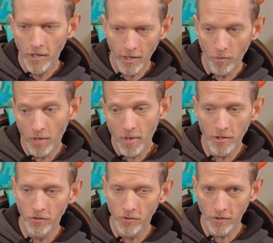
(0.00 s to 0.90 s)
And when I'm
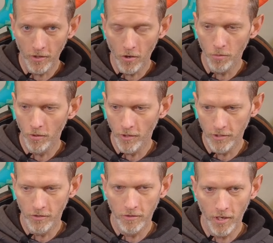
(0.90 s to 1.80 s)
not using the GoPro, I
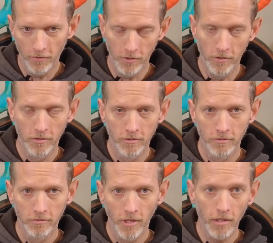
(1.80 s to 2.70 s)
just have a
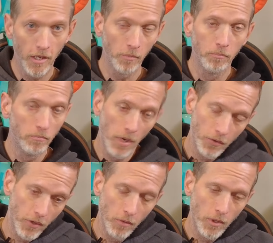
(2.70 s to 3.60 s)
headlamp
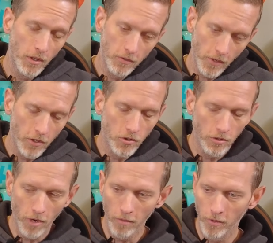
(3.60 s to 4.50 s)
mount there because I
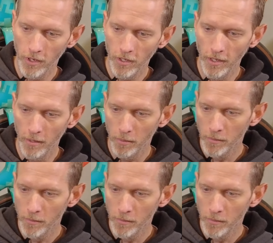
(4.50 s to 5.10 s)
usually ride with a headlamp.